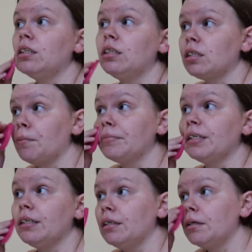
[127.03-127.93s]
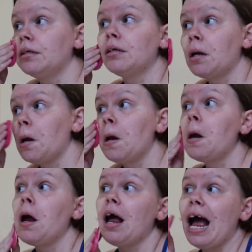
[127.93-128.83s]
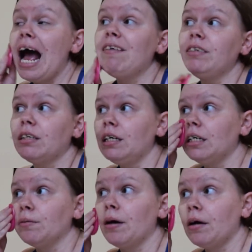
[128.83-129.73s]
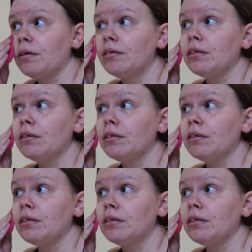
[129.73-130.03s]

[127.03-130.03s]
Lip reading: something I haven't done in a while.